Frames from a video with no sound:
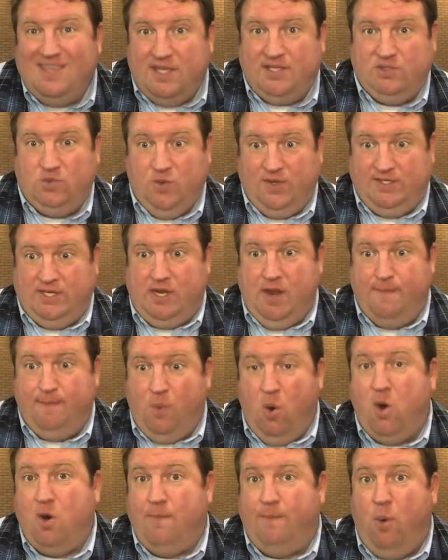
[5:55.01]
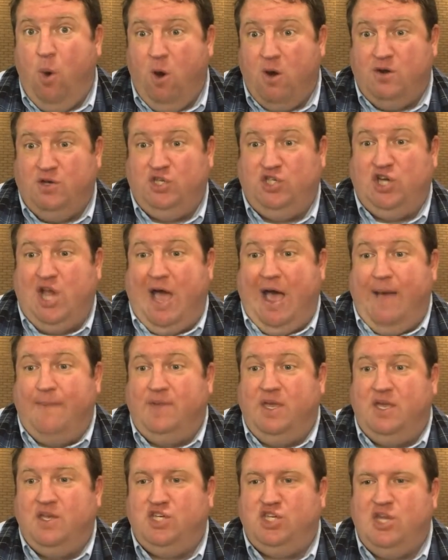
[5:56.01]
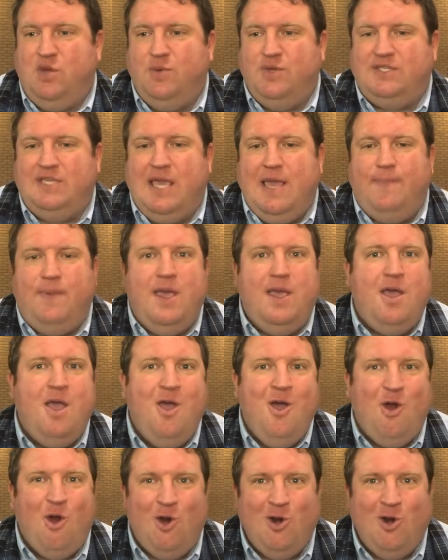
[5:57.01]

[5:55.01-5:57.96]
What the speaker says: this was an important job because she was keeping